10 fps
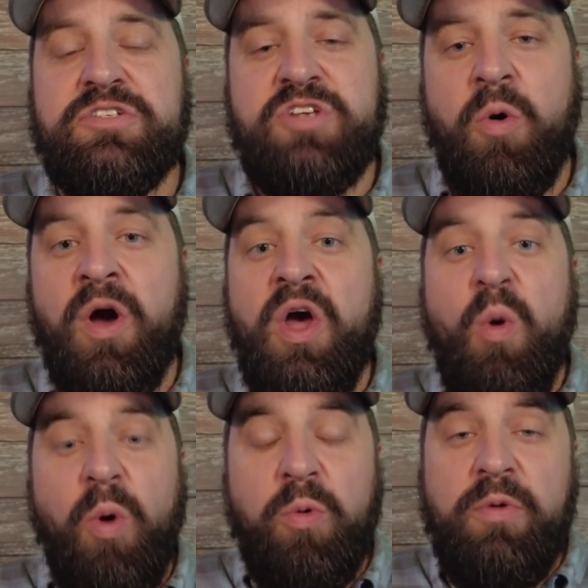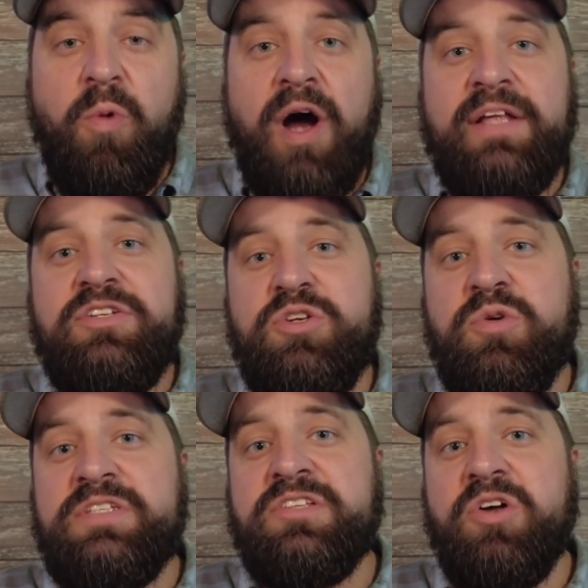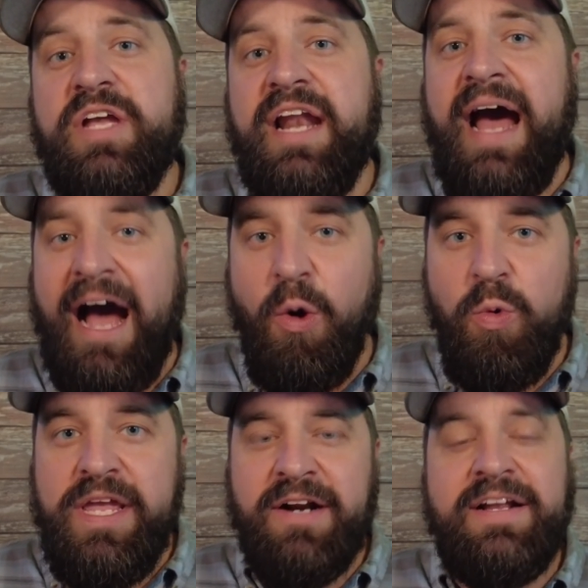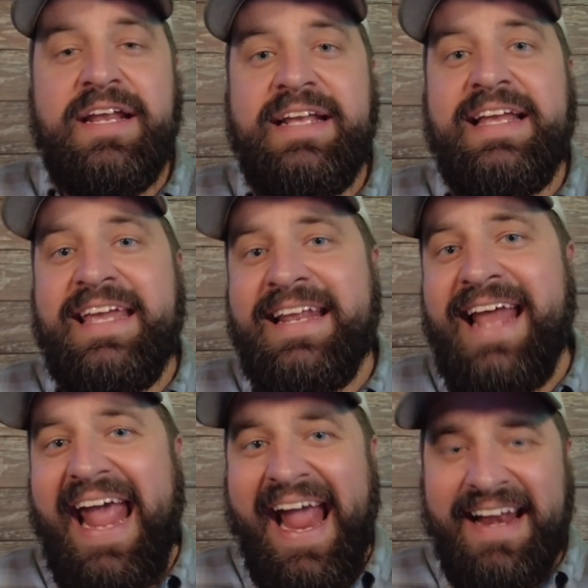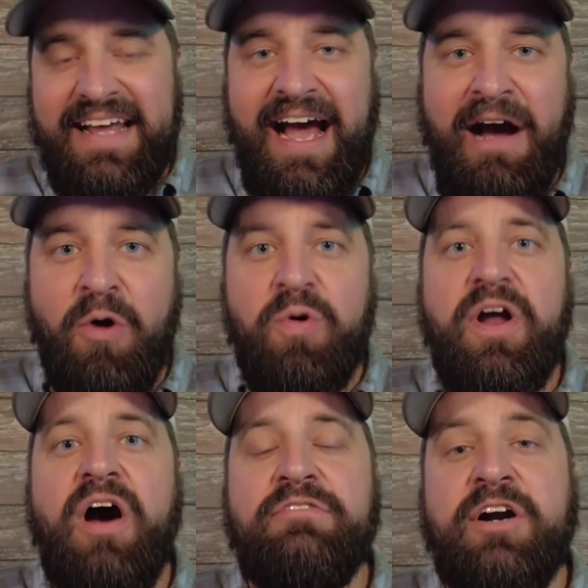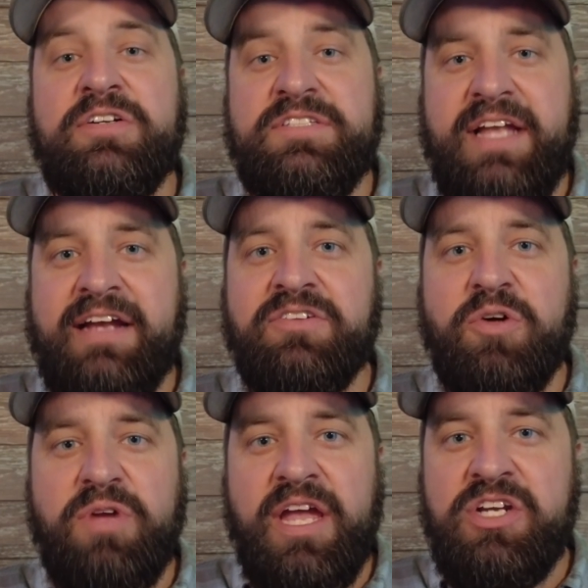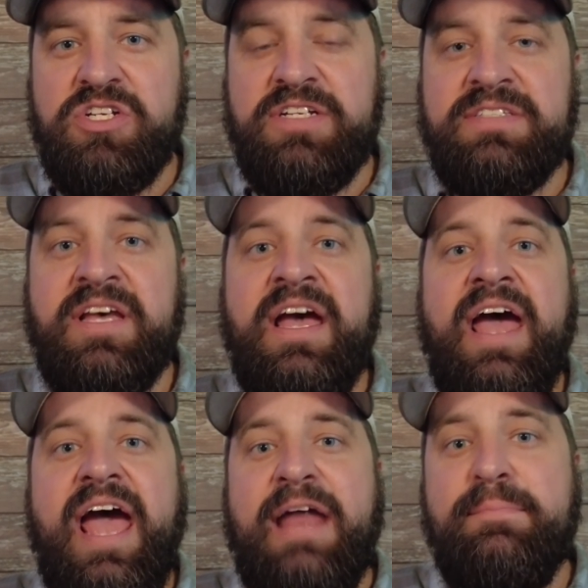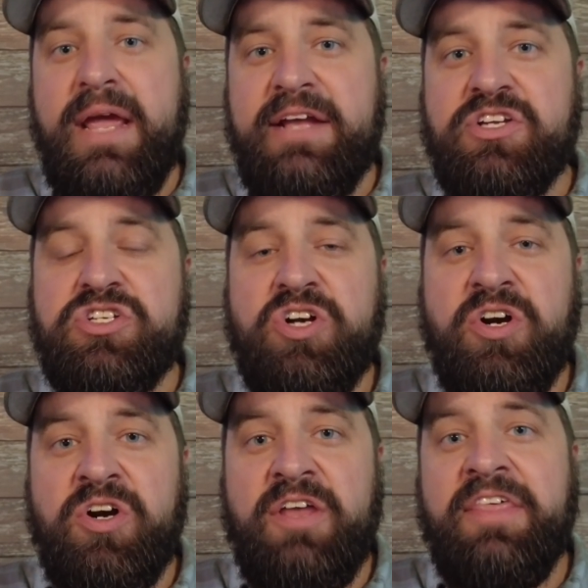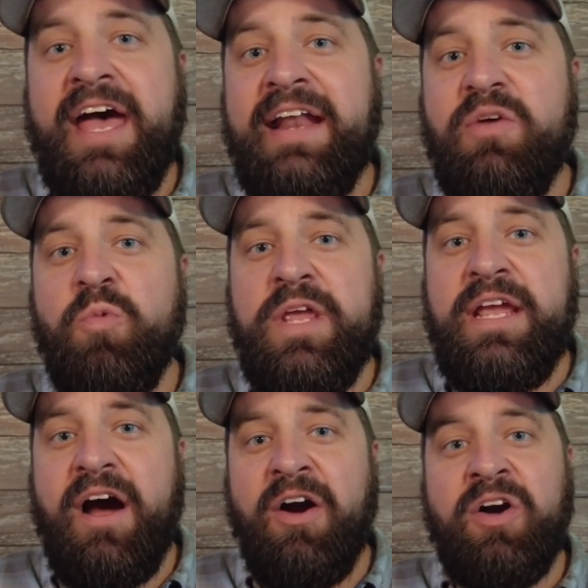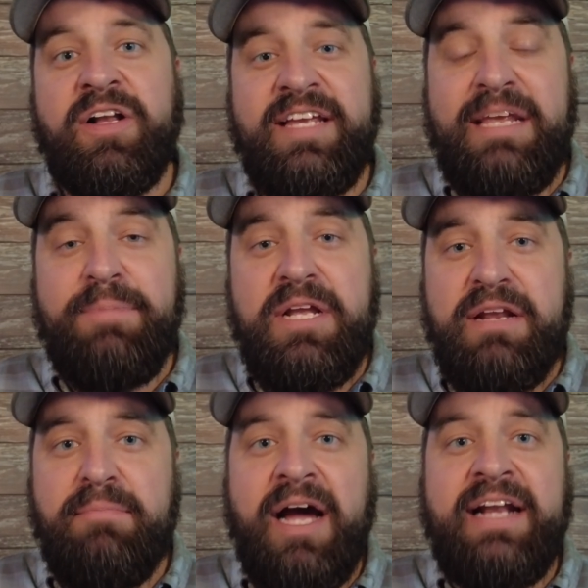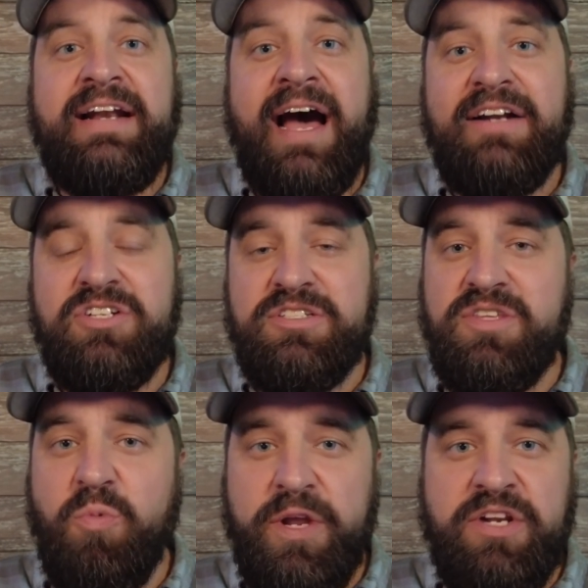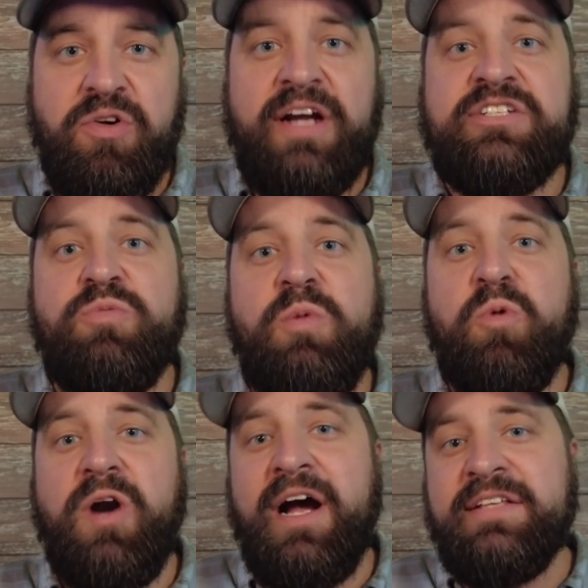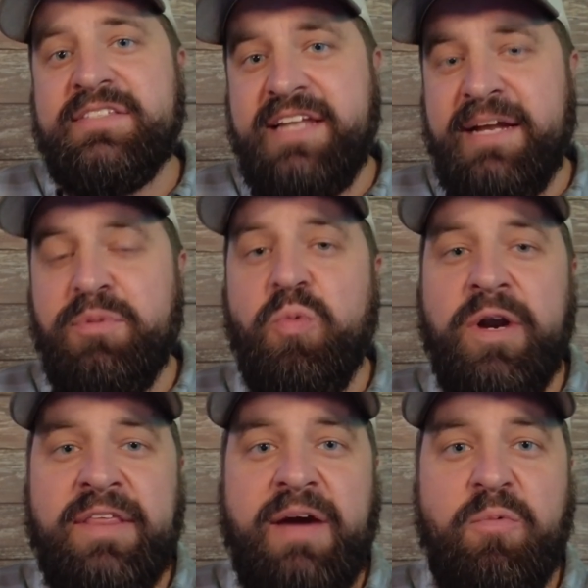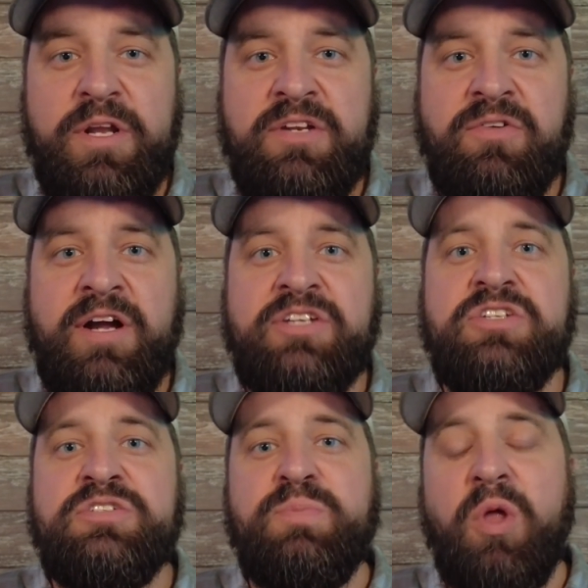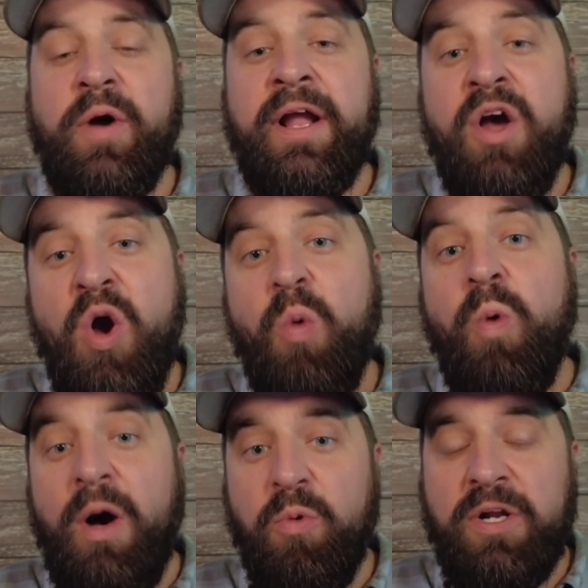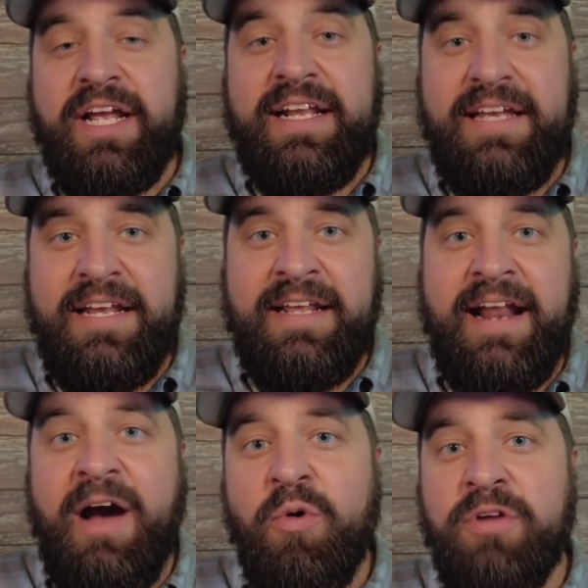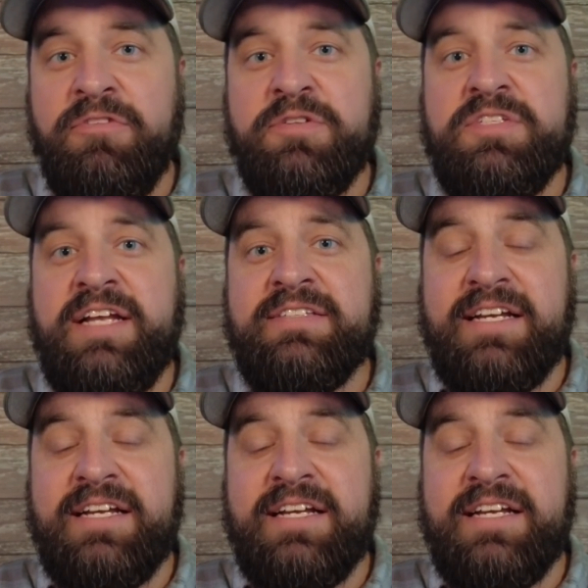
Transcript: So what we want to do is look at how we are getting in and out of our stand locations and make sure that we are keeping in mind not just the wind direction when we're on stand, but where that wind direction is blowing while we're getting in and out of those stands.